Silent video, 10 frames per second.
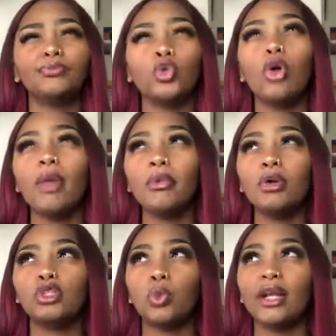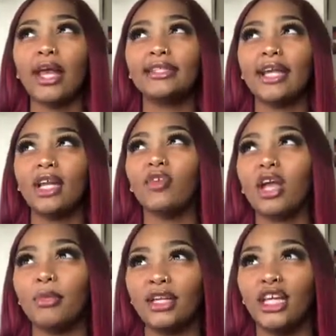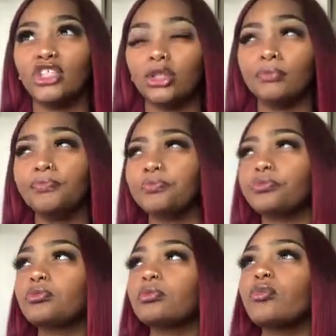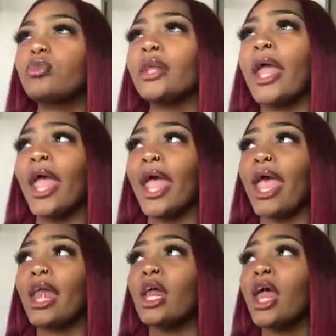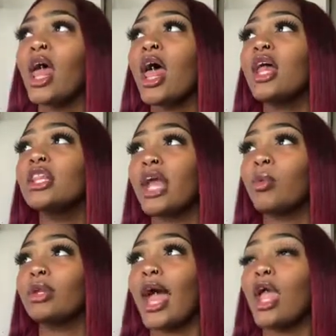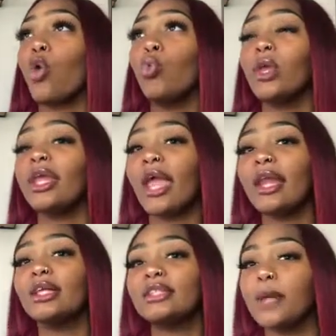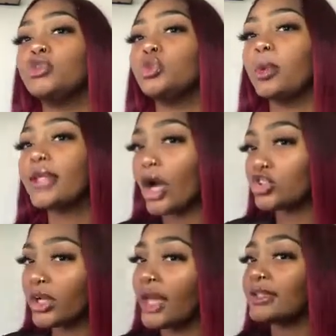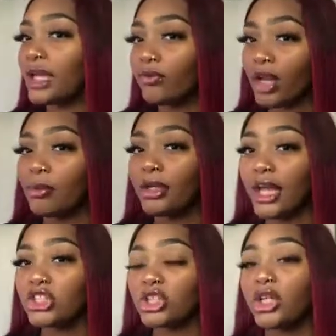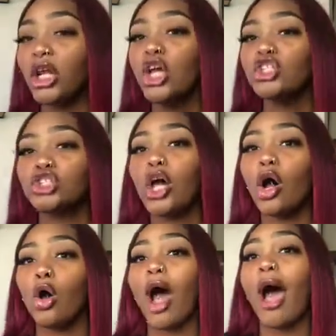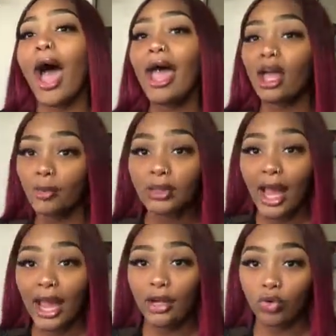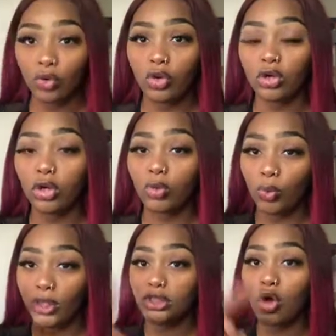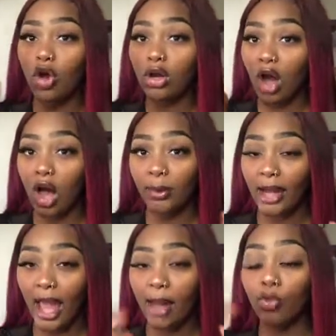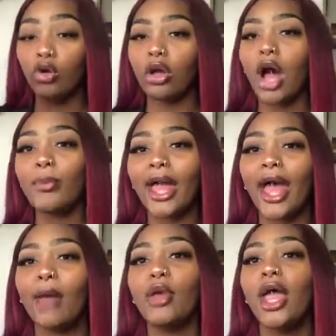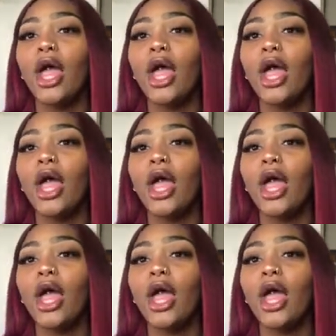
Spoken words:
or maybe it was 1 essay and a recommendation. And they were like, we can't accept you without your essay and recommendation. So I applied on what is called Common App. On Common App,